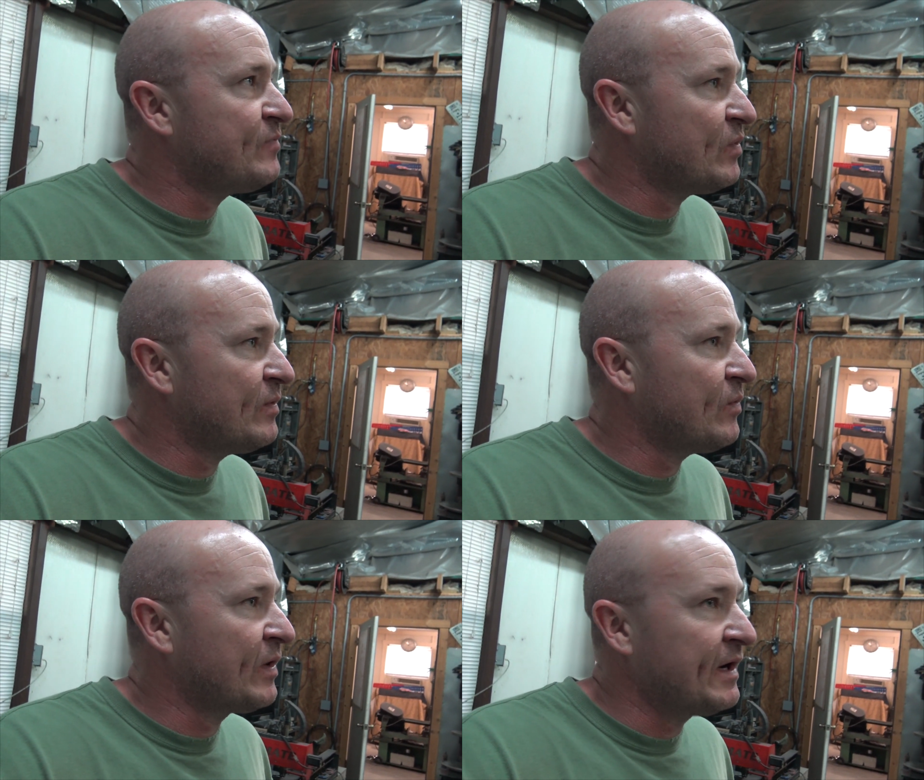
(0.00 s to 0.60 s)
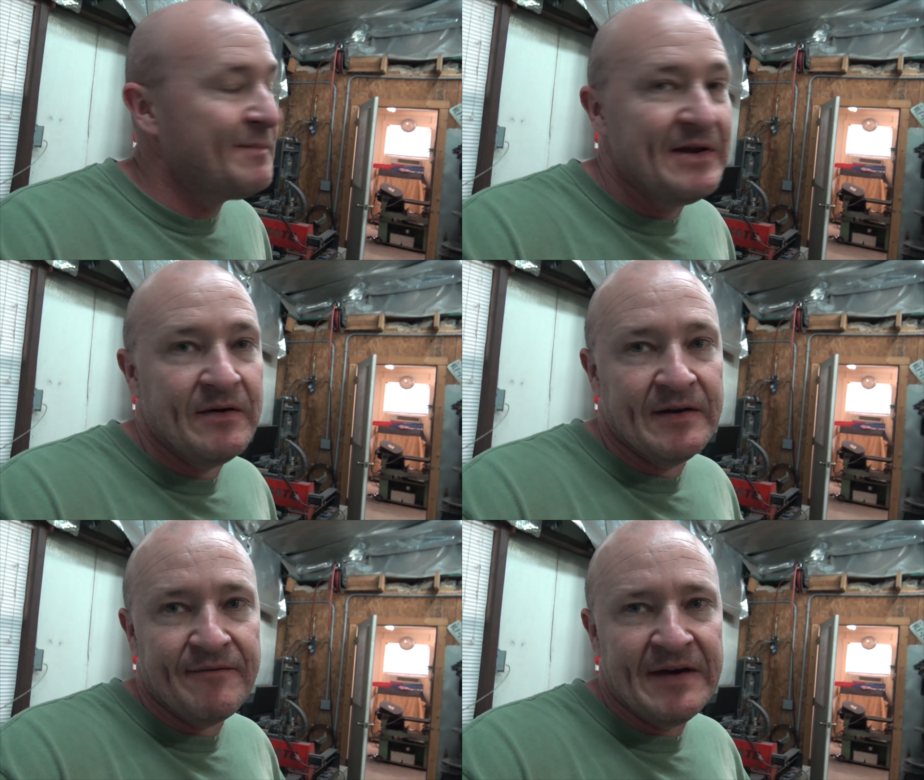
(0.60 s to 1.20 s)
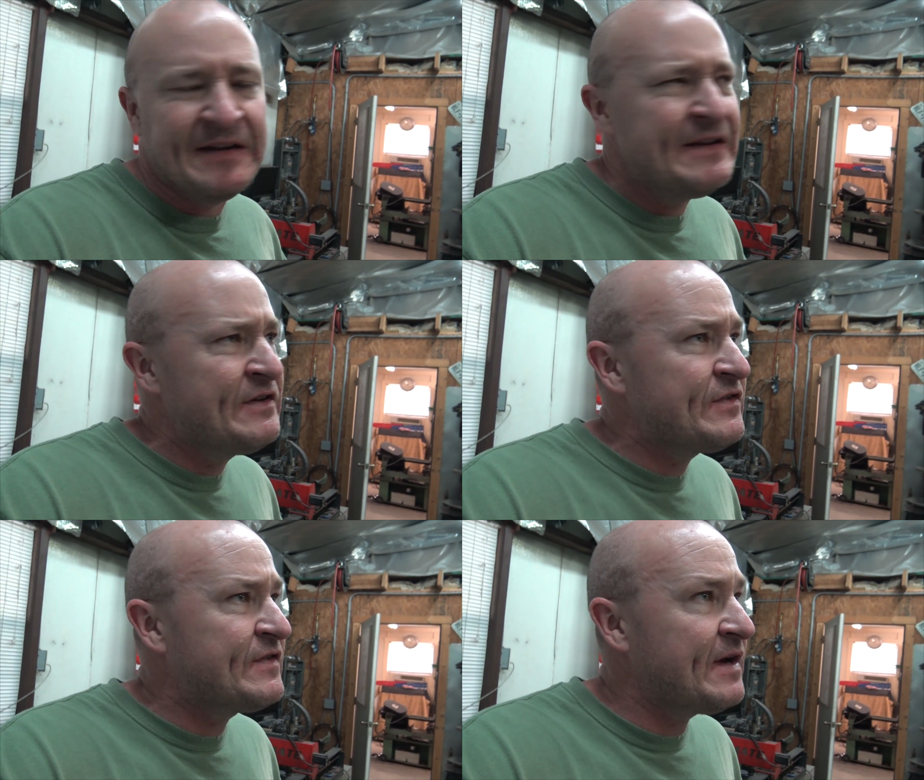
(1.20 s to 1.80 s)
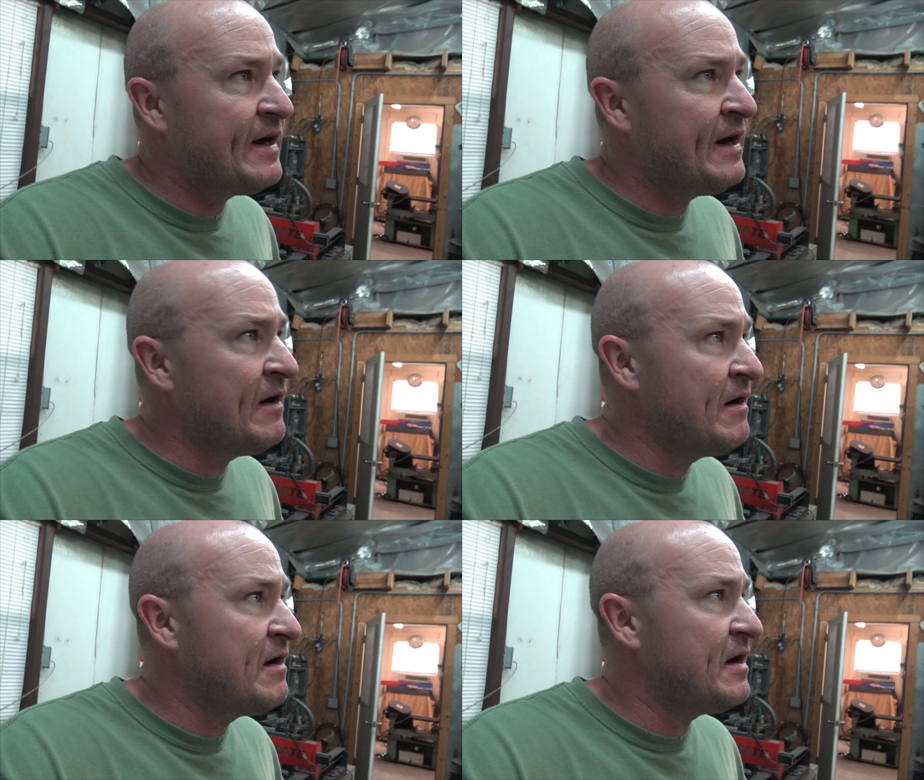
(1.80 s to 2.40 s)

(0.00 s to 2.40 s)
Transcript: we're going to be doing a vintage air